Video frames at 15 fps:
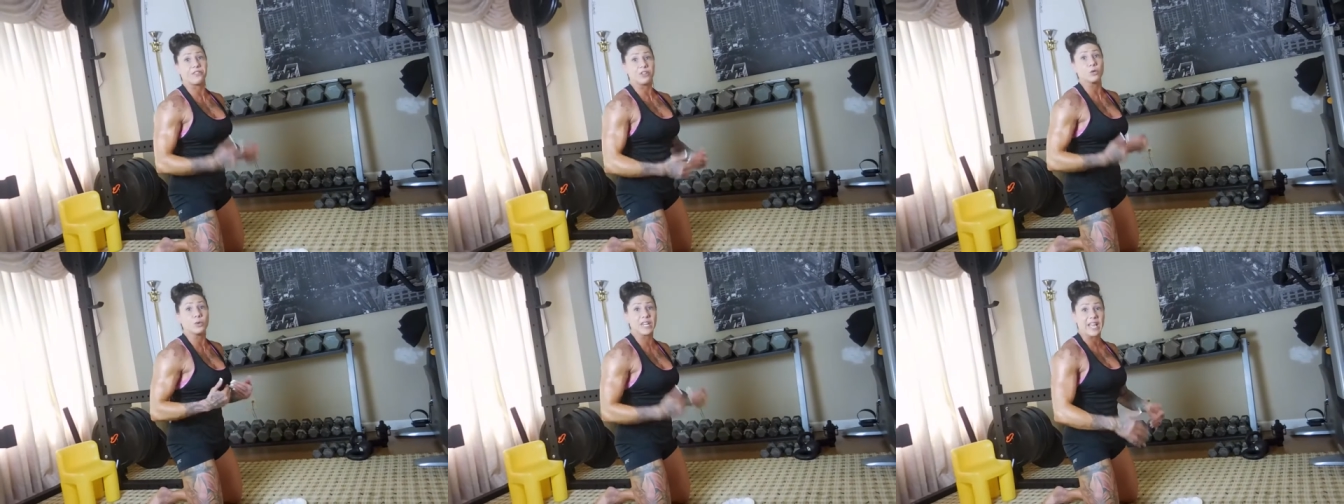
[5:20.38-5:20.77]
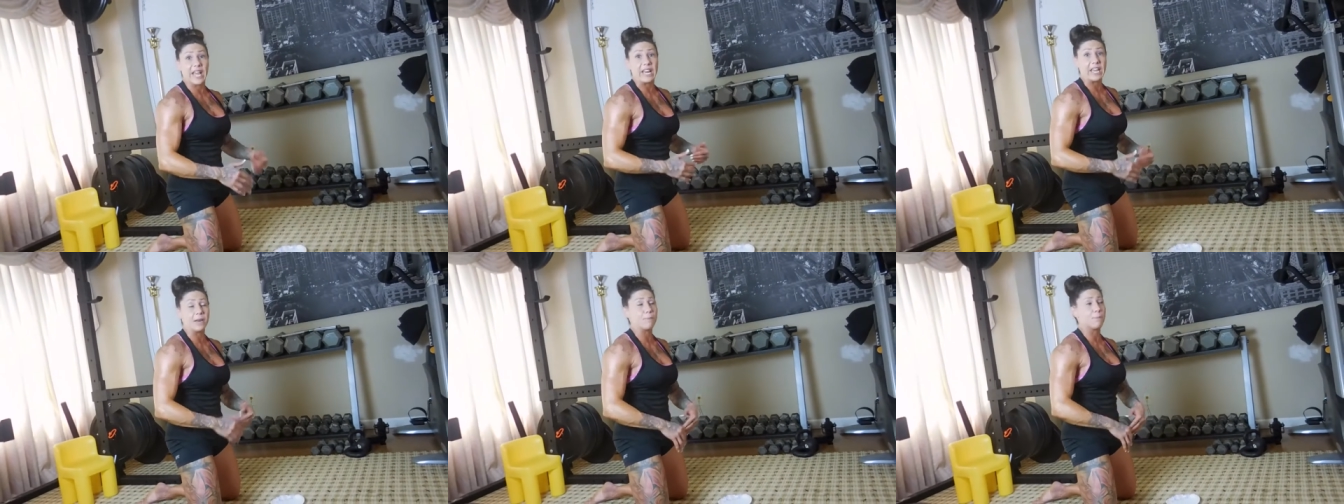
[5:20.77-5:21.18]
for you to
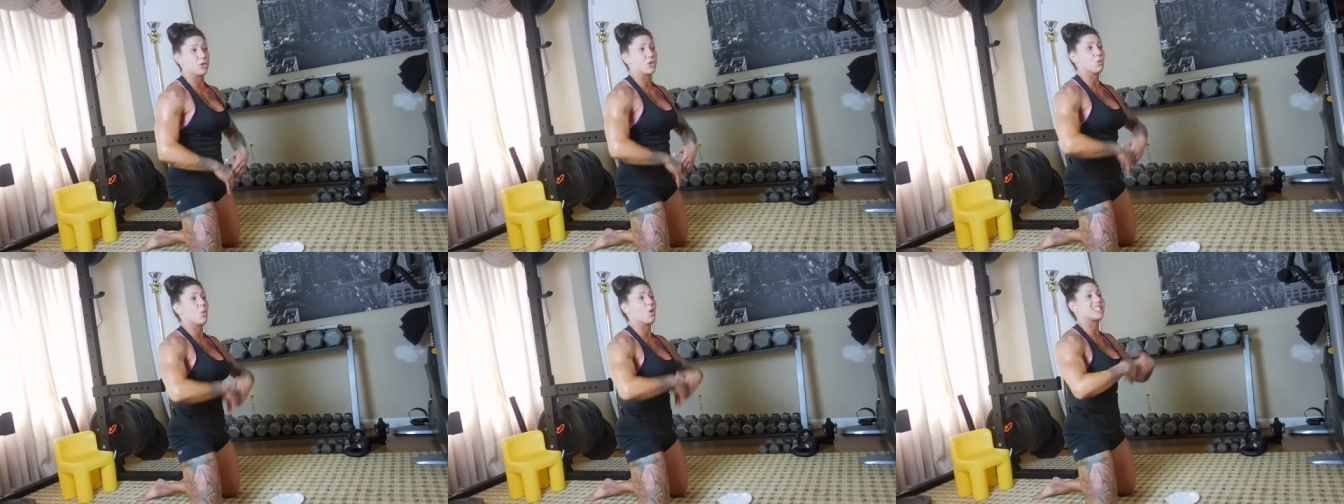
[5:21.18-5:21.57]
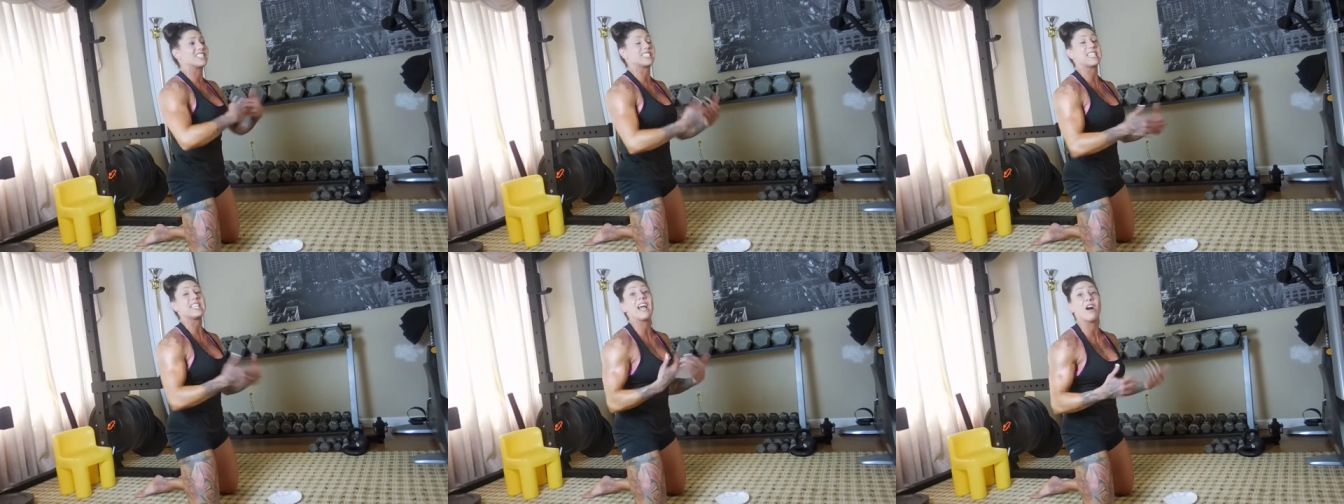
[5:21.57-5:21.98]
get in, but you want to
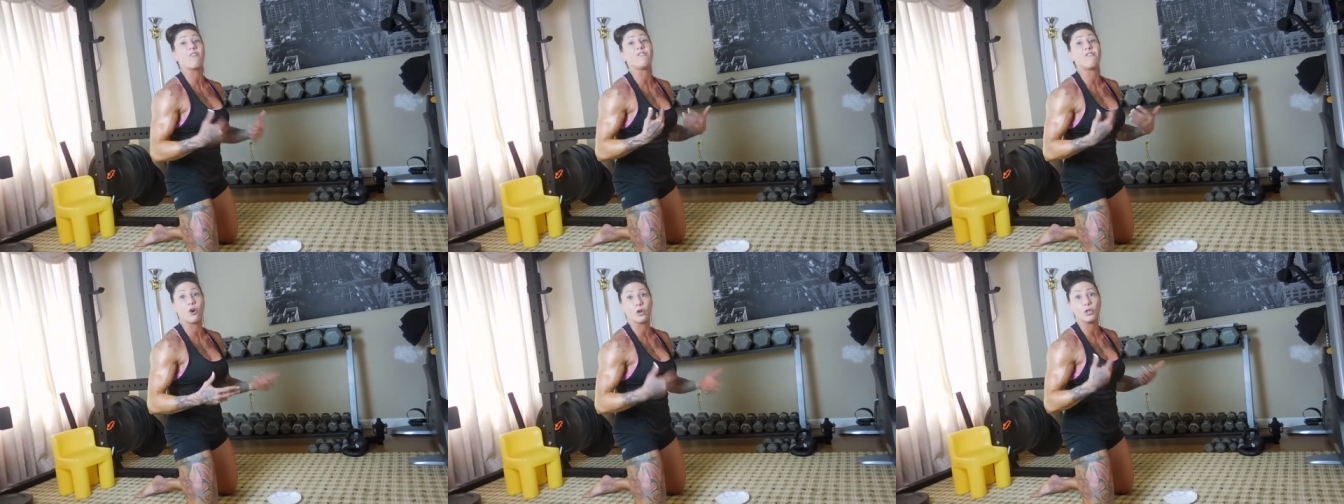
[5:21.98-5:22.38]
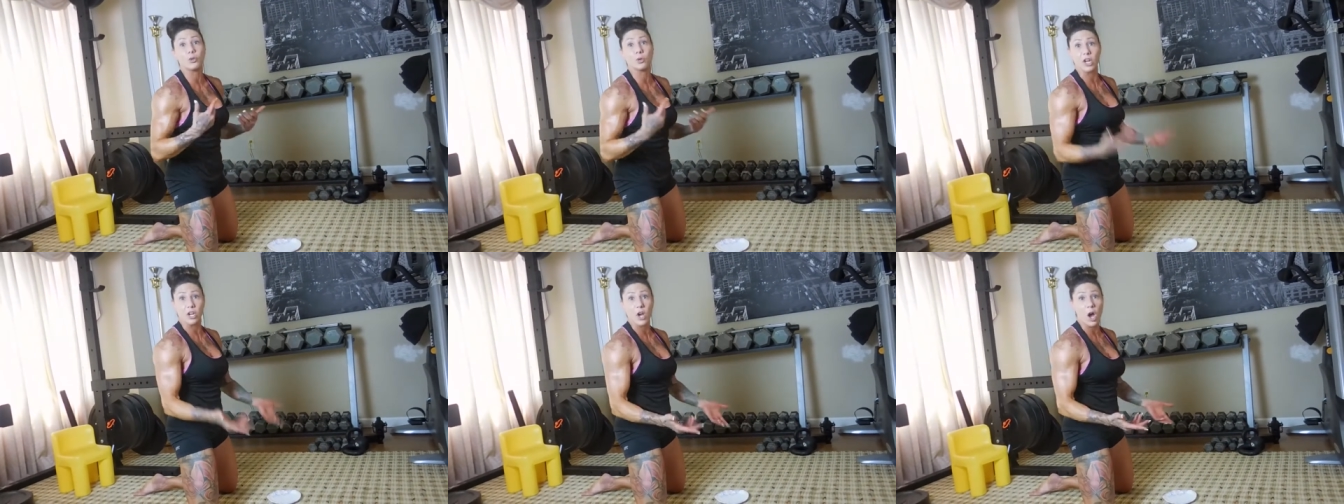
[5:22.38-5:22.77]
see how far you
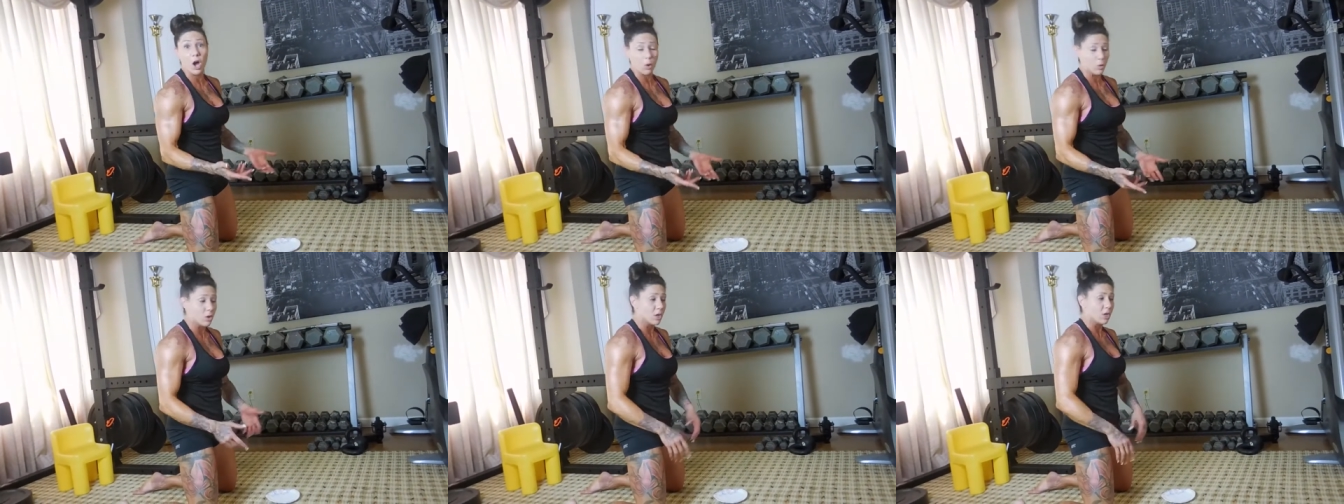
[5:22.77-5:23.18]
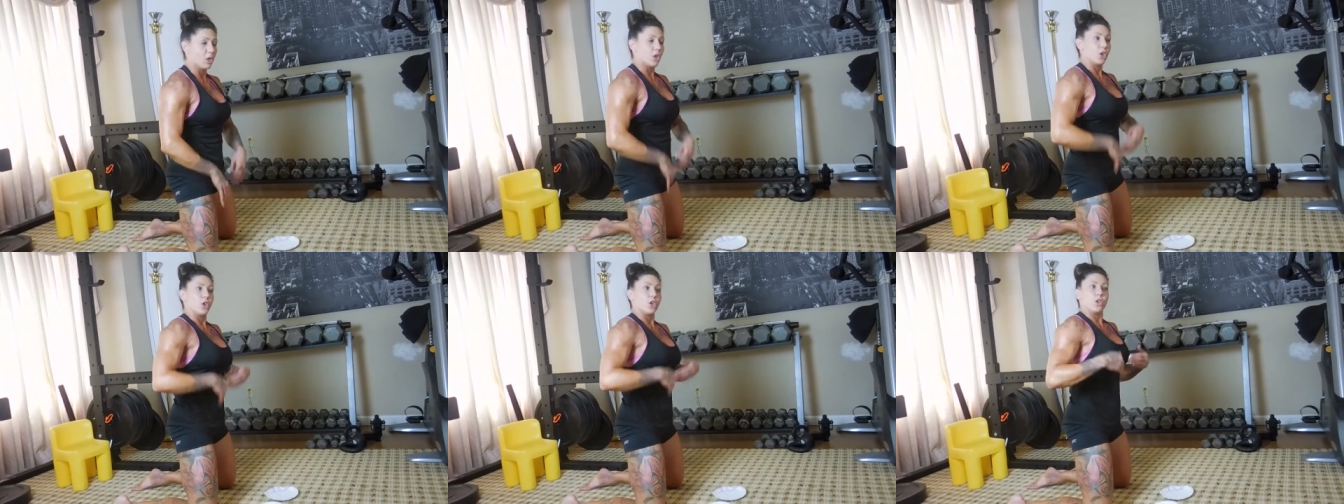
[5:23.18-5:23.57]
can go,
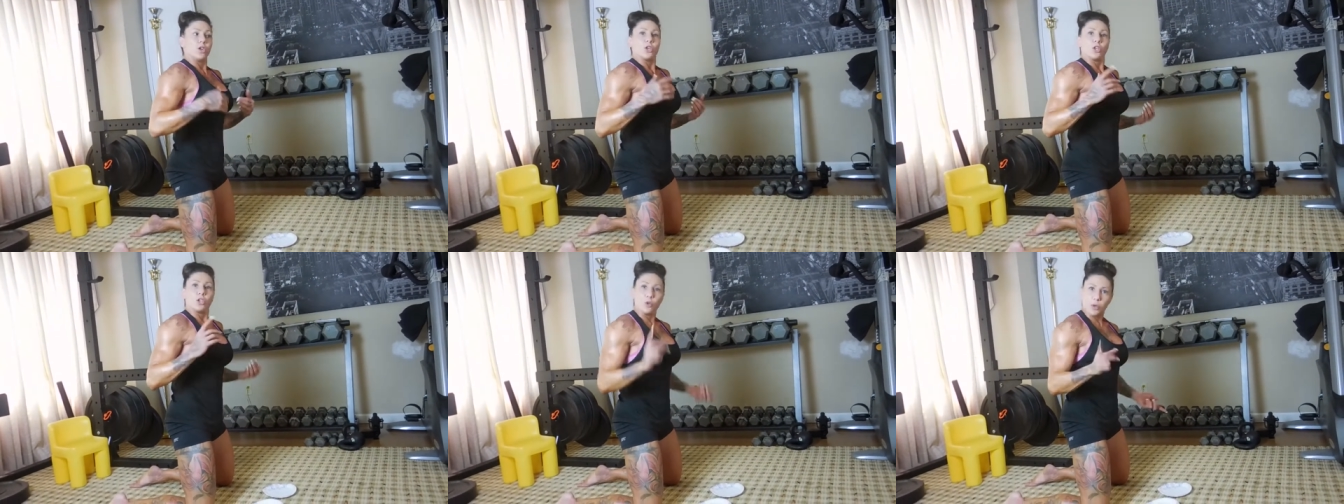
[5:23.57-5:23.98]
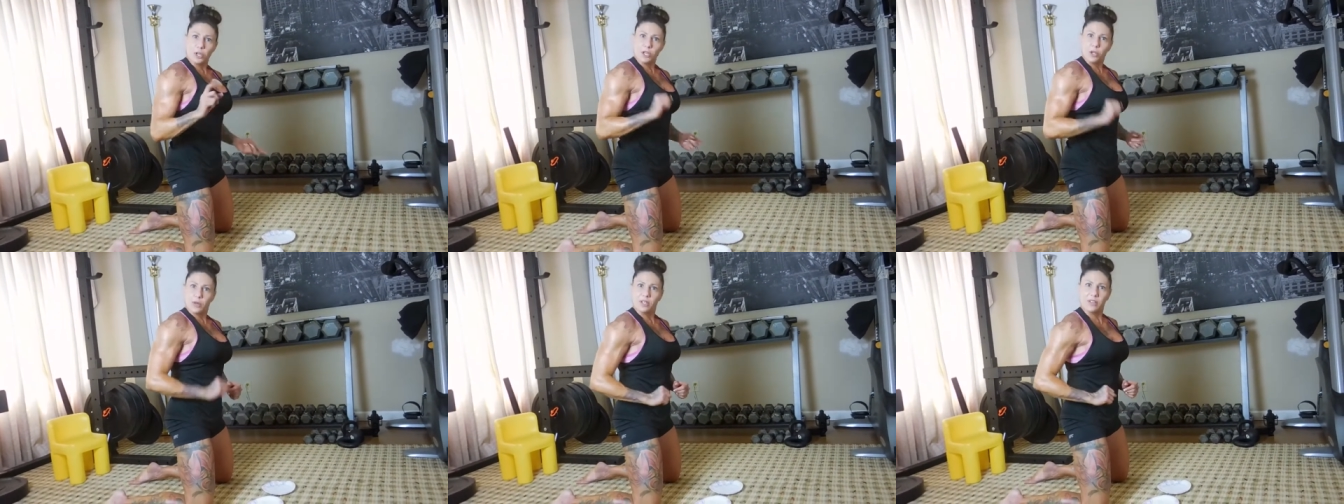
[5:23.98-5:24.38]
you
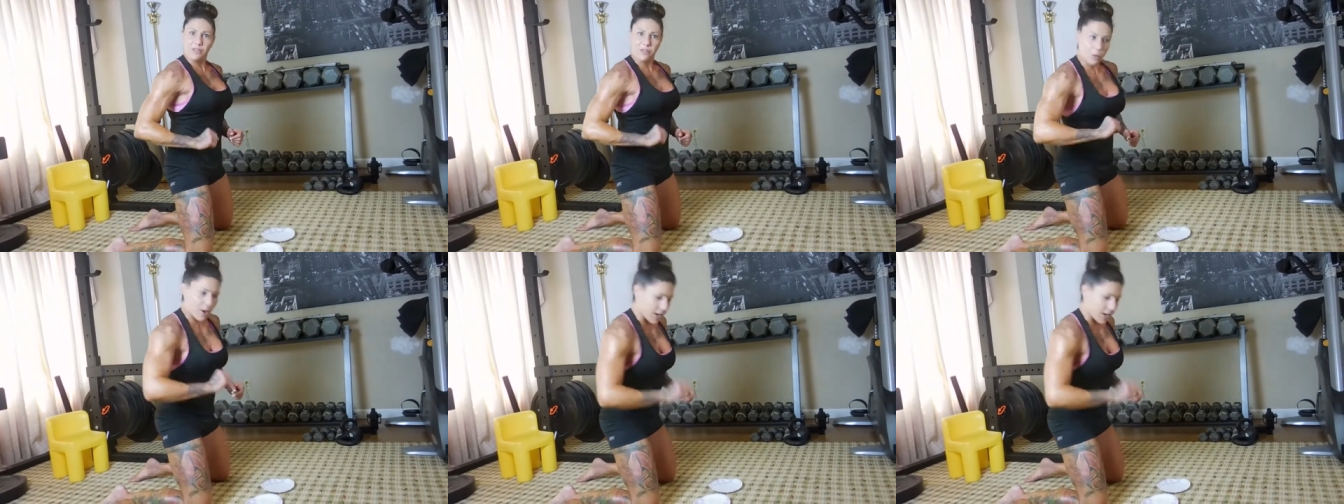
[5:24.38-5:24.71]
could do it a different